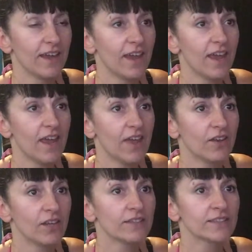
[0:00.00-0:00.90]

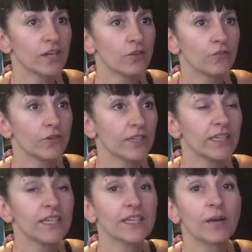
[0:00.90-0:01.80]
And instead of
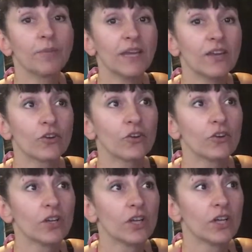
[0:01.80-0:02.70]
cleaning it up later,